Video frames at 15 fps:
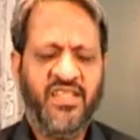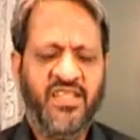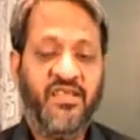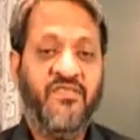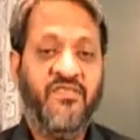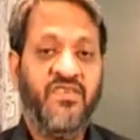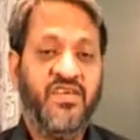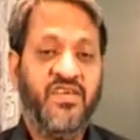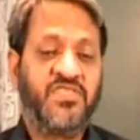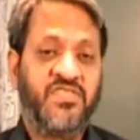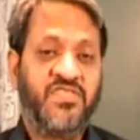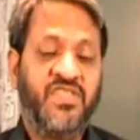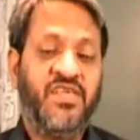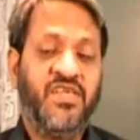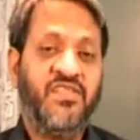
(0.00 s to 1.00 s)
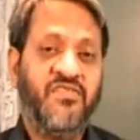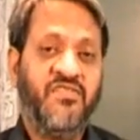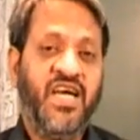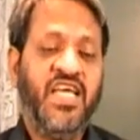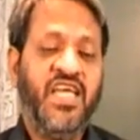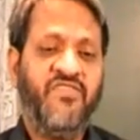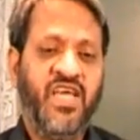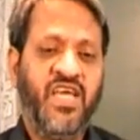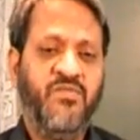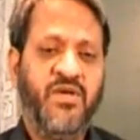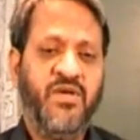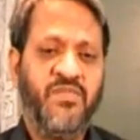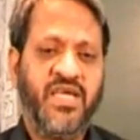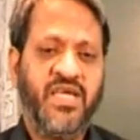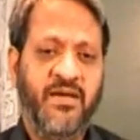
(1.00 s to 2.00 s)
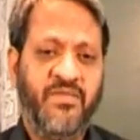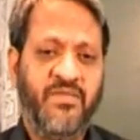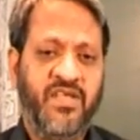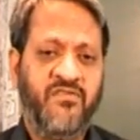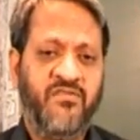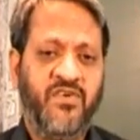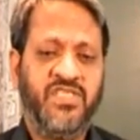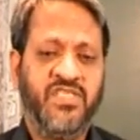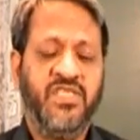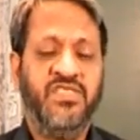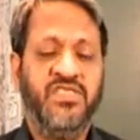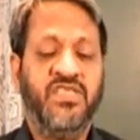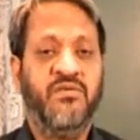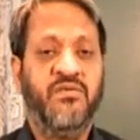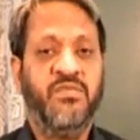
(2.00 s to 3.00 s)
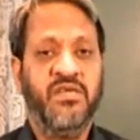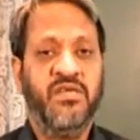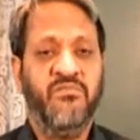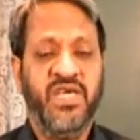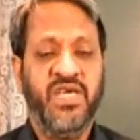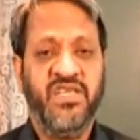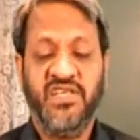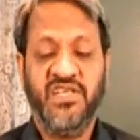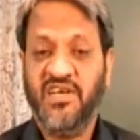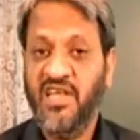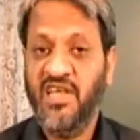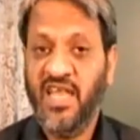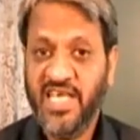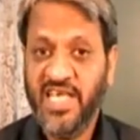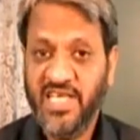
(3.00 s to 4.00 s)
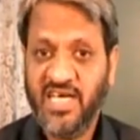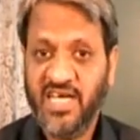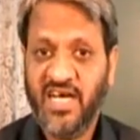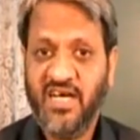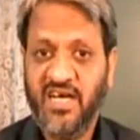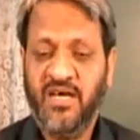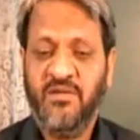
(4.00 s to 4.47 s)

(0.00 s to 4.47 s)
The first 35mm camera was the German made Leica